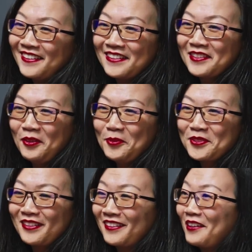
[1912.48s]
that's
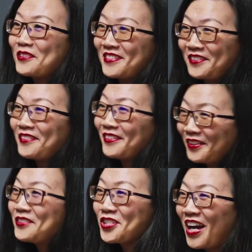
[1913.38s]
almost like our third,
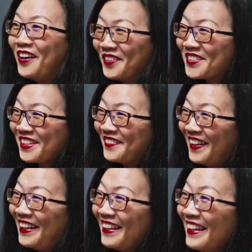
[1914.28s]
third child, mm -hmm.
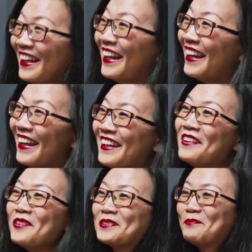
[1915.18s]
right? Okay. It
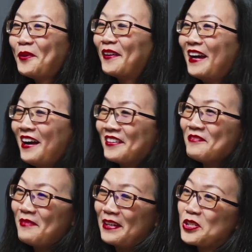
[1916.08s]
was born out of
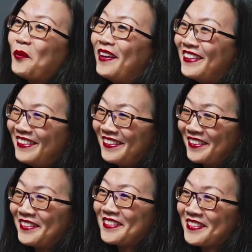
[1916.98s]
my 20
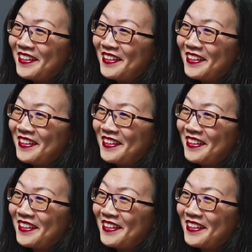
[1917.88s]
years